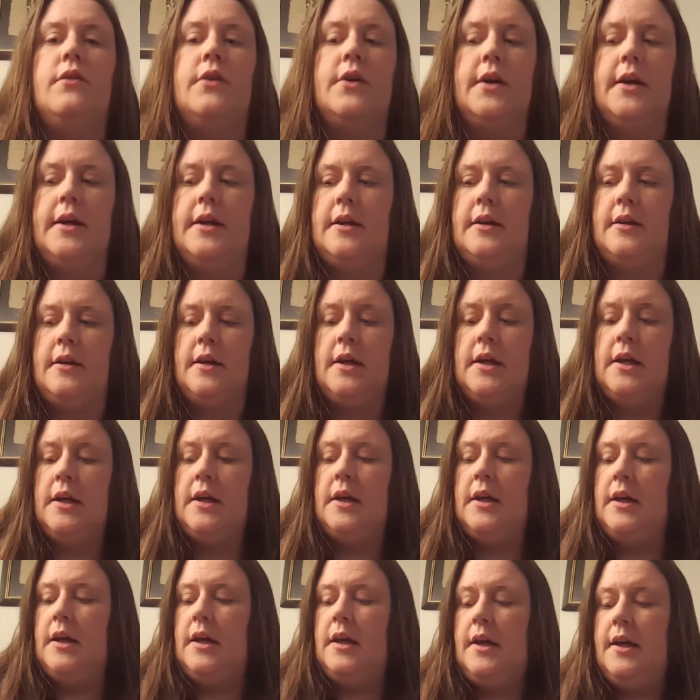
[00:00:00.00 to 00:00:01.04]
And
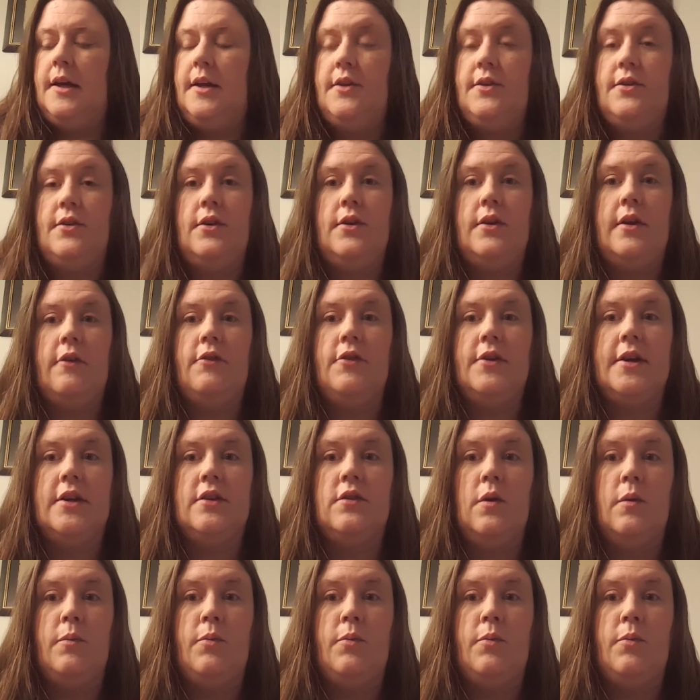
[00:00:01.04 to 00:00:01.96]
so you never get to a